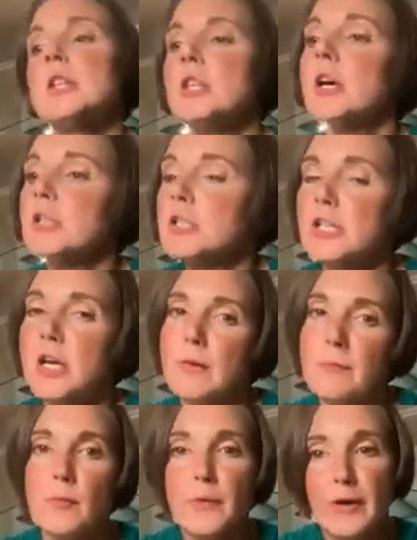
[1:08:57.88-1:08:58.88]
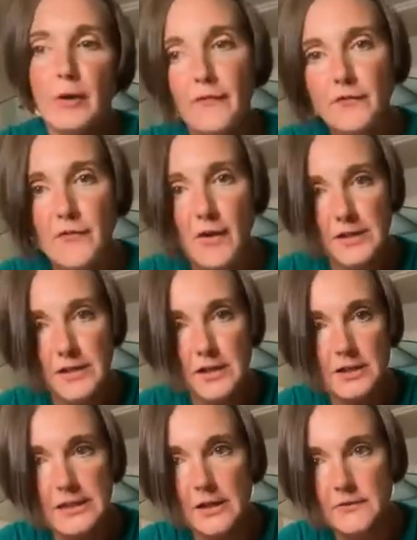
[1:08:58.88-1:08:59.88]
that we often find
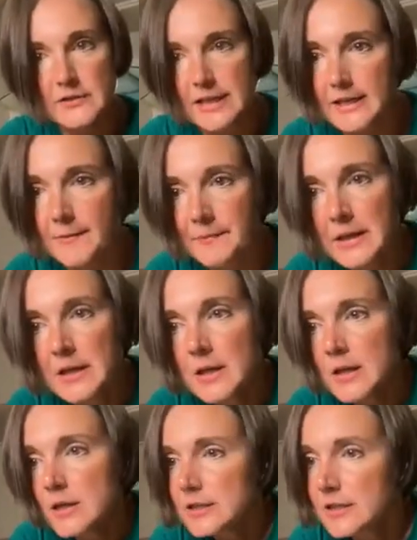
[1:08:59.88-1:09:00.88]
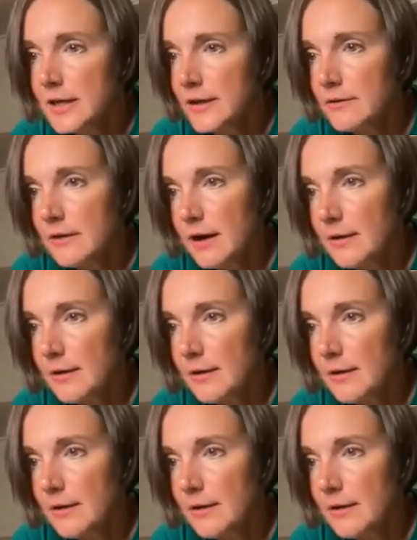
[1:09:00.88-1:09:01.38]
ourselves in. So